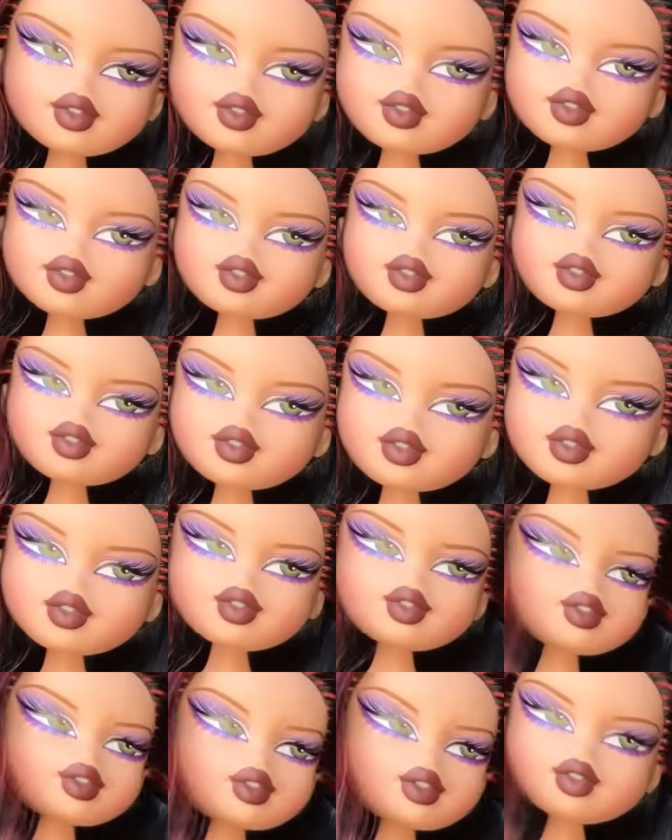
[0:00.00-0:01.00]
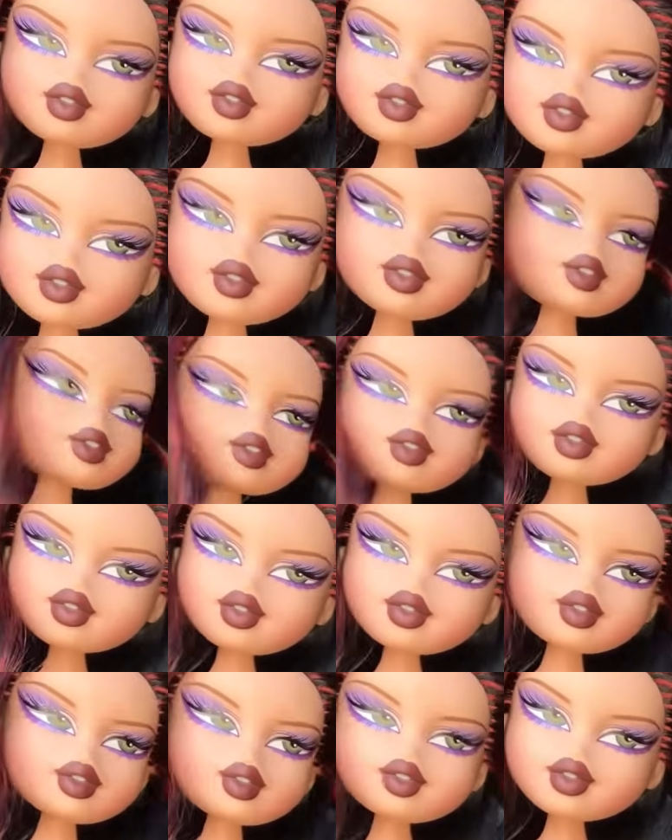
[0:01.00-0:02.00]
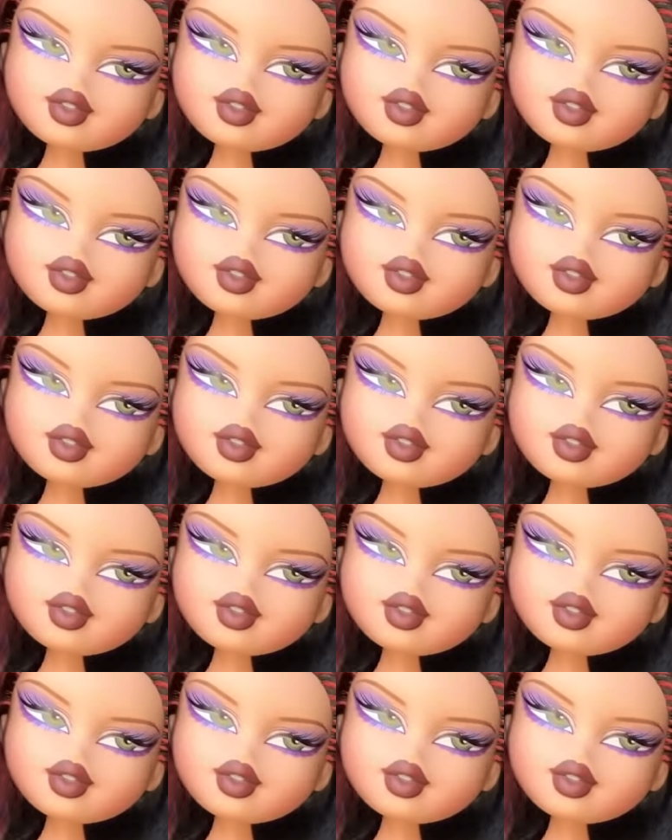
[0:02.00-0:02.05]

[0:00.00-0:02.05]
at putting her back into her factory